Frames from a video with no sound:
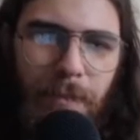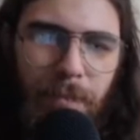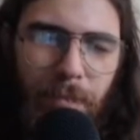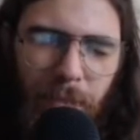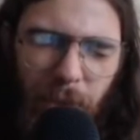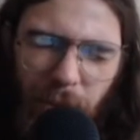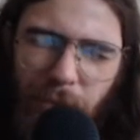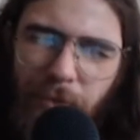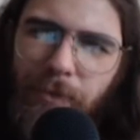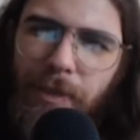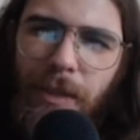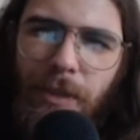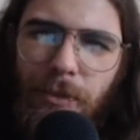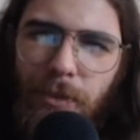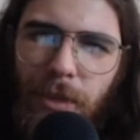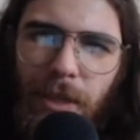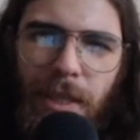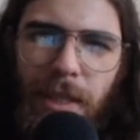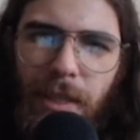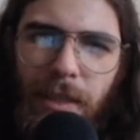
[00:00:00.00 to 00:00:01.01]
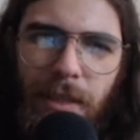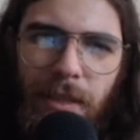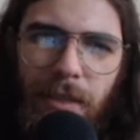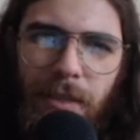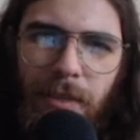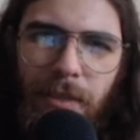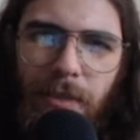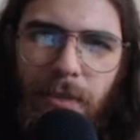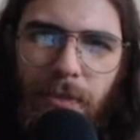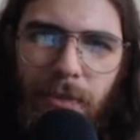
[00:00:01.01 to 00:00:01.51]
perfect trailer
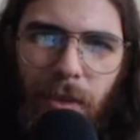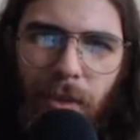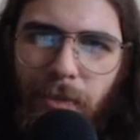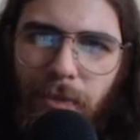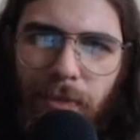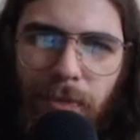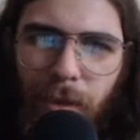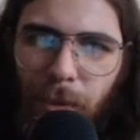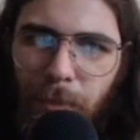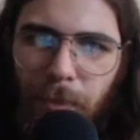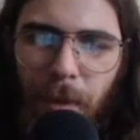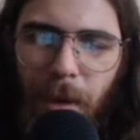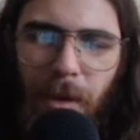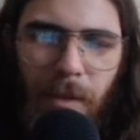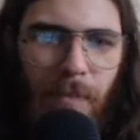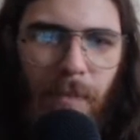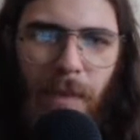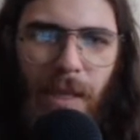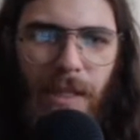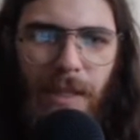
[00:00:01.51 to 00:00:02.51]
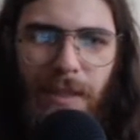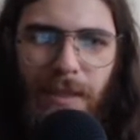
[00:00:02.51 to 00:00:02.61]
for Batman.